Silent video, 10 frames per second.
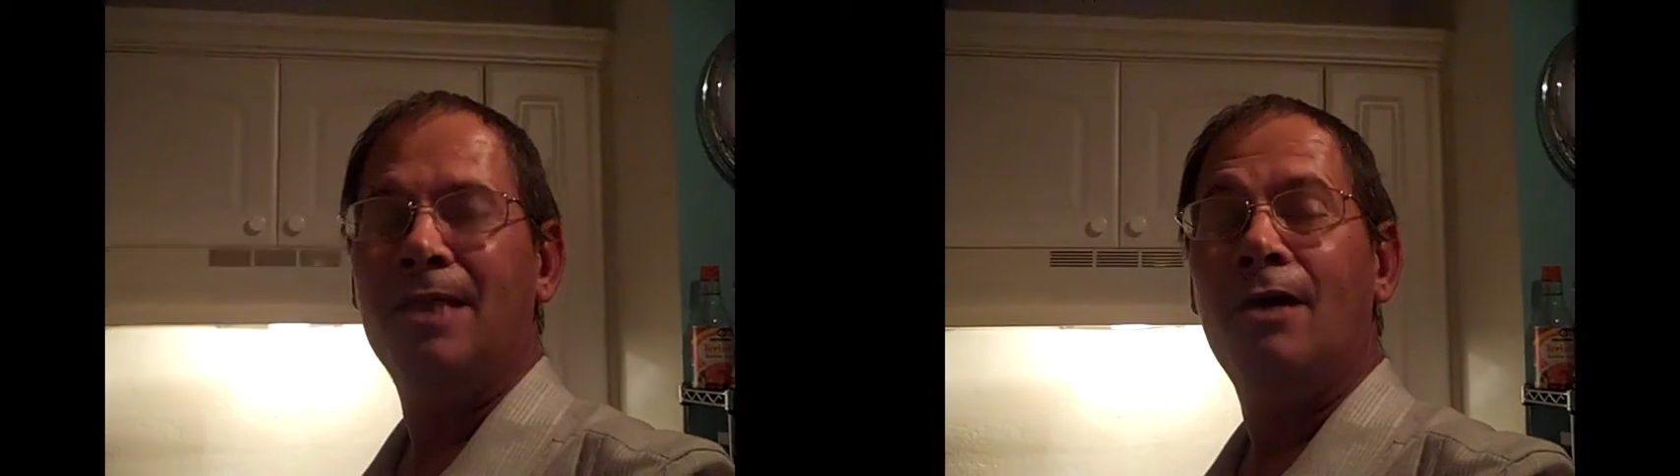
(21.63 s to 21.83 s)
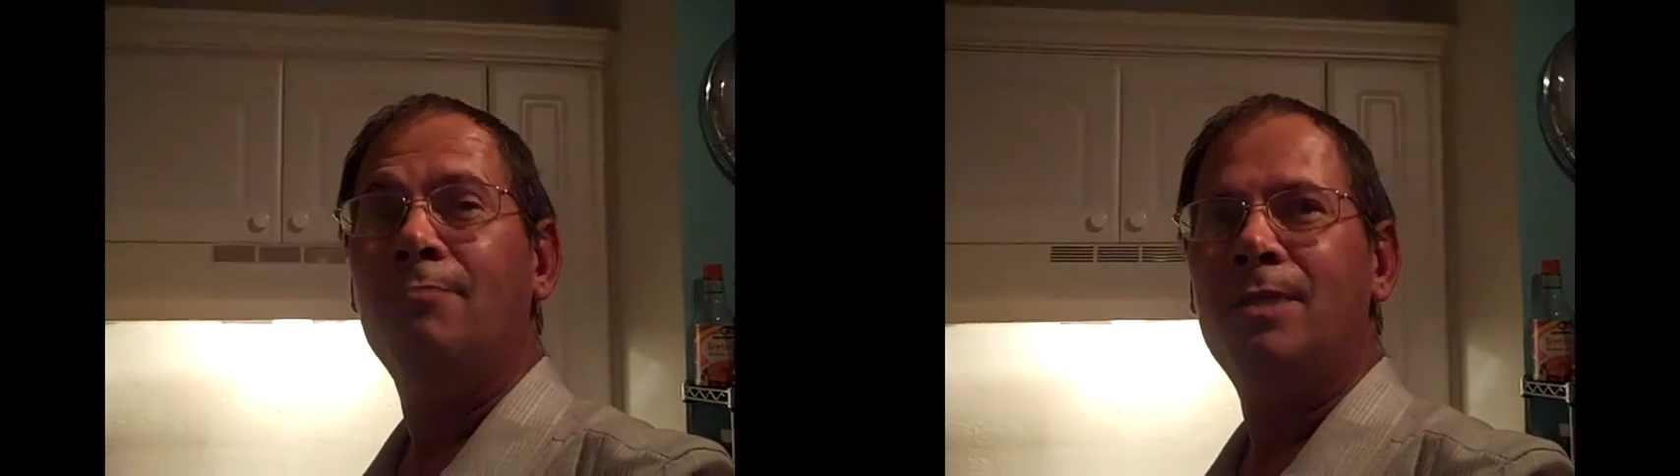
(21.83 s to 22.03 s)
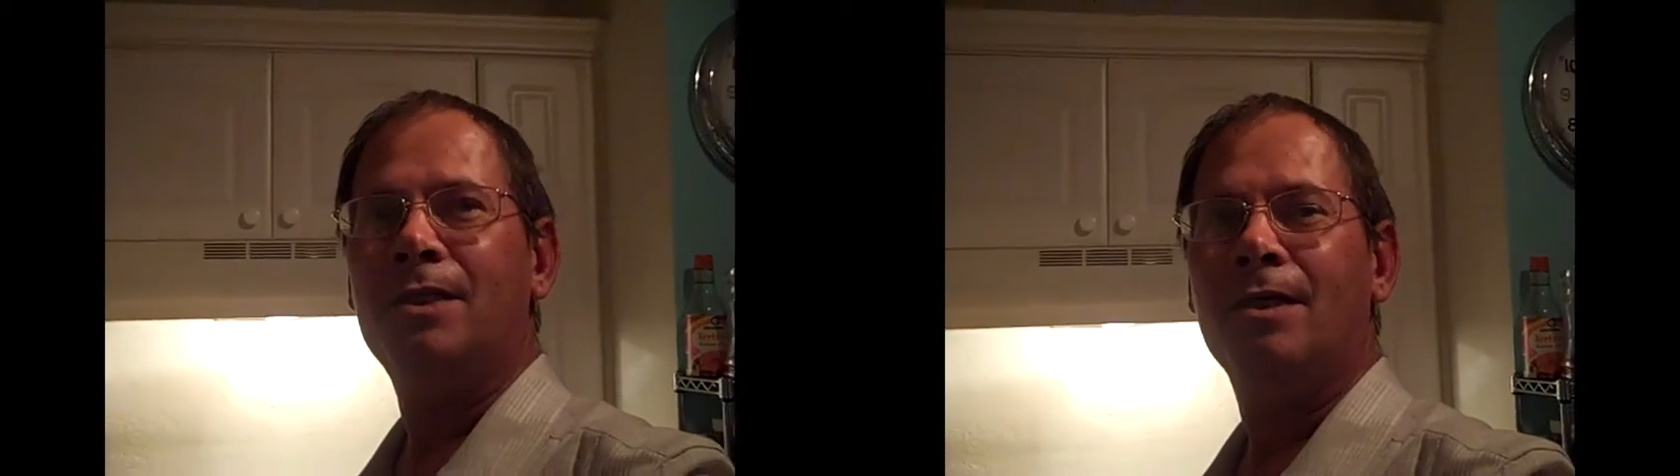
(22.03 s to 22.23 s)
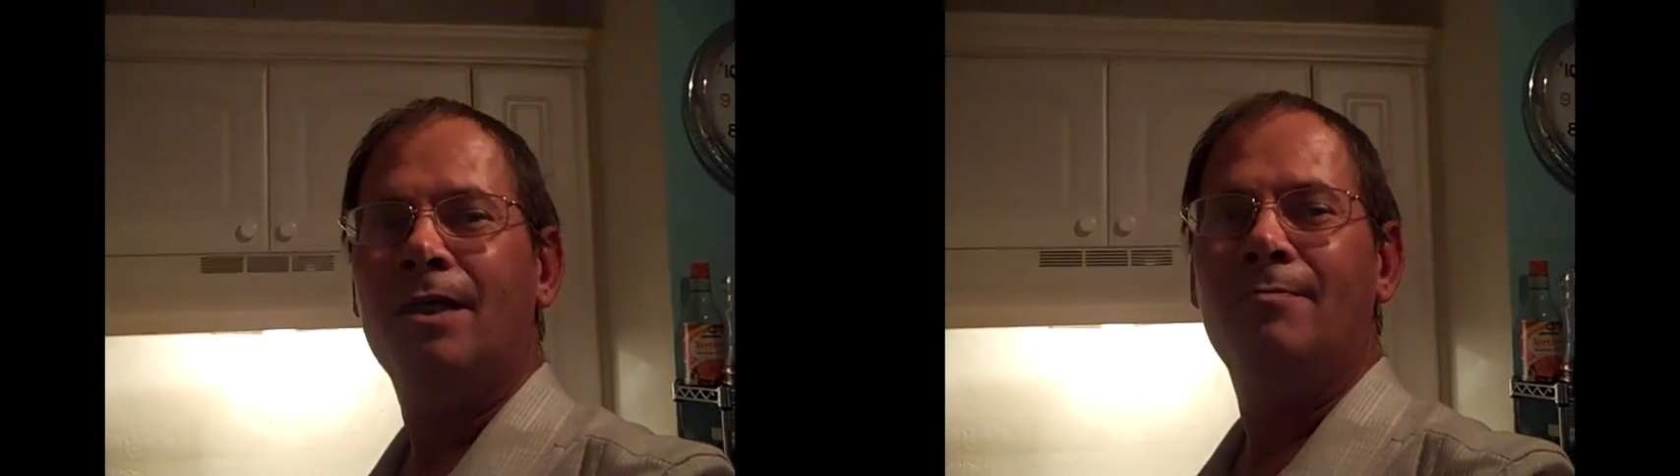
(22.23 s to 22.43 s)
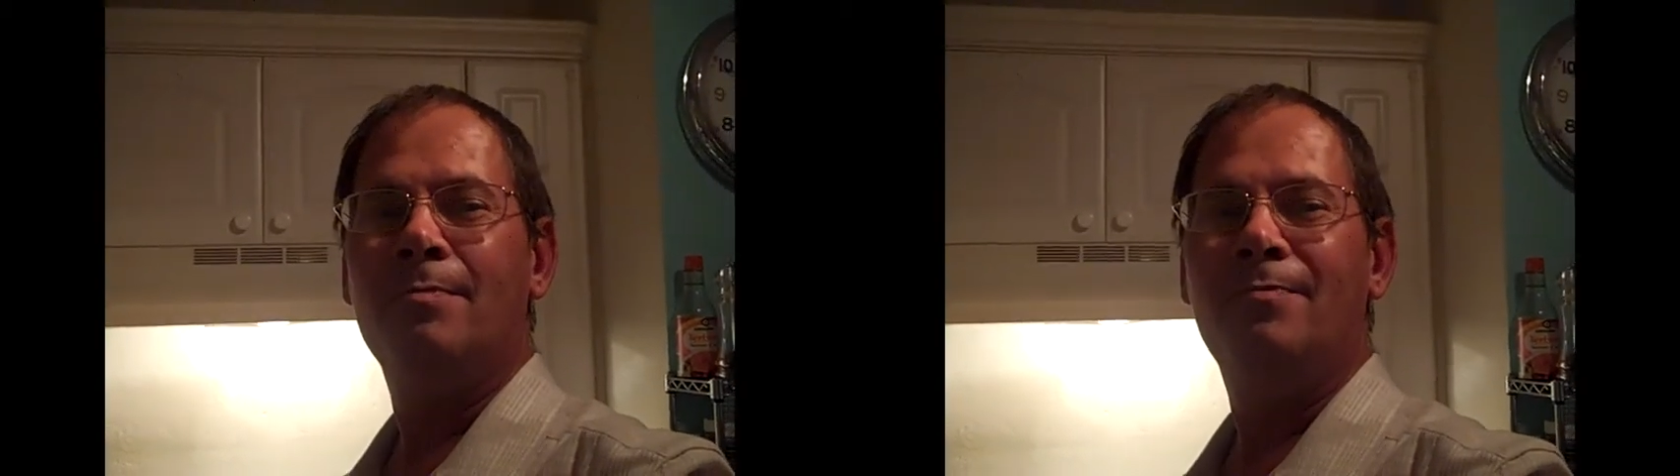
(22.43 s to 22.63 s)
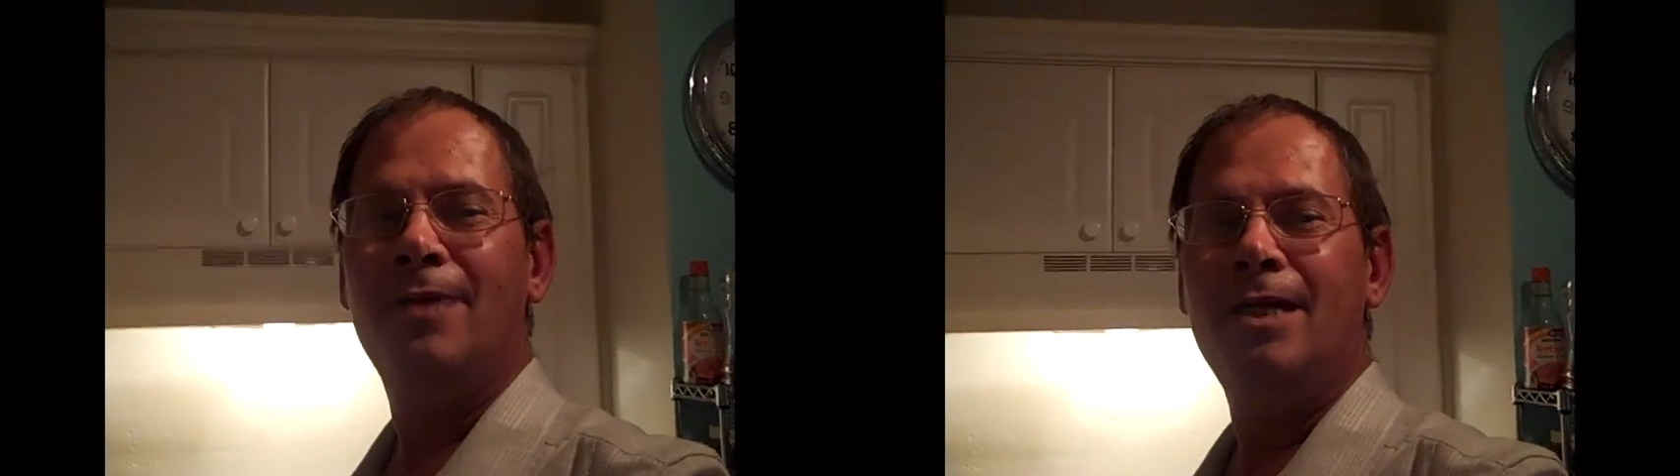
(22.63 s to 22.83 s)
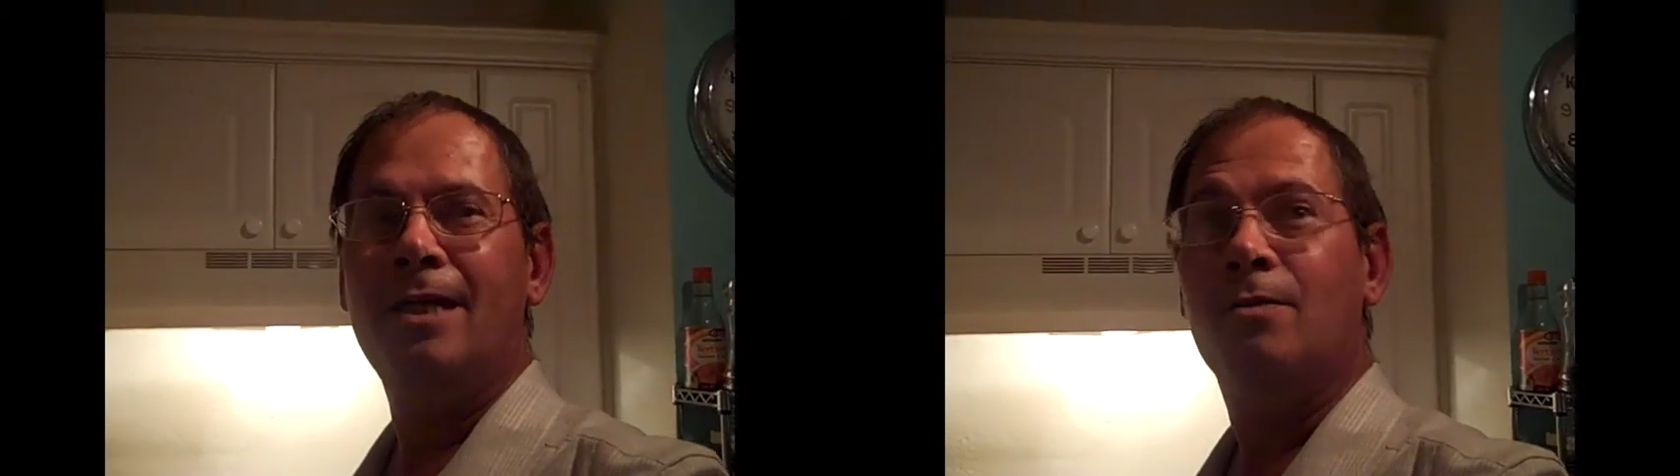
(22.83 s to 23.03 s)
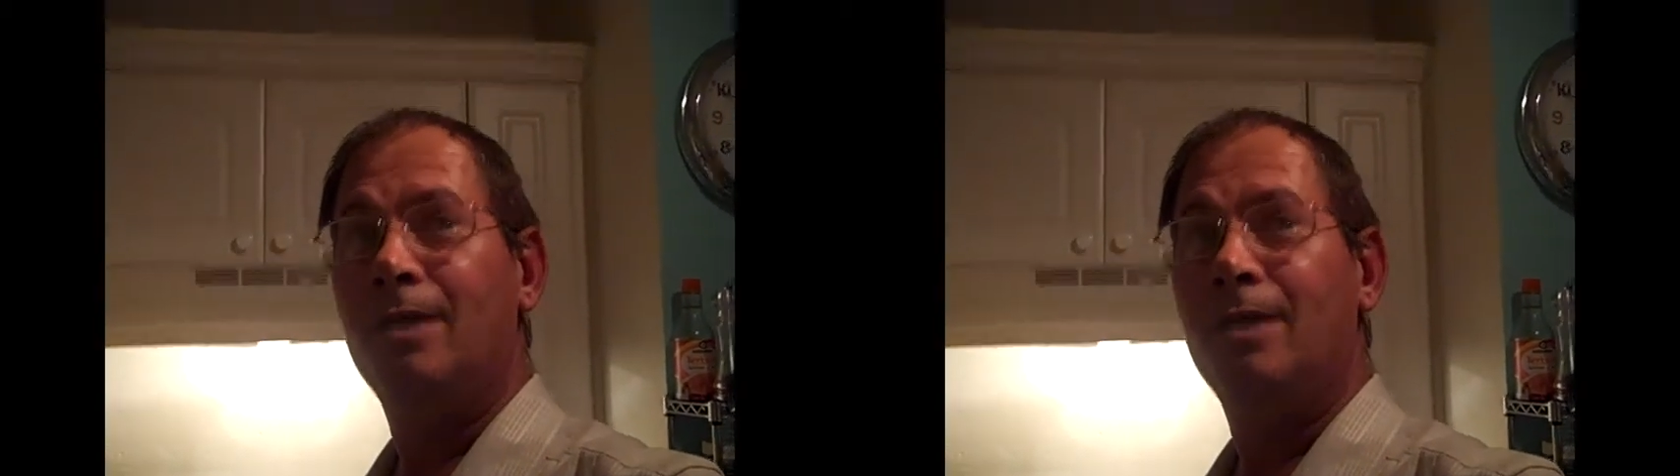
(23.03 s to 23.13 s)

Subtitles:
now I'm just going to give them a video,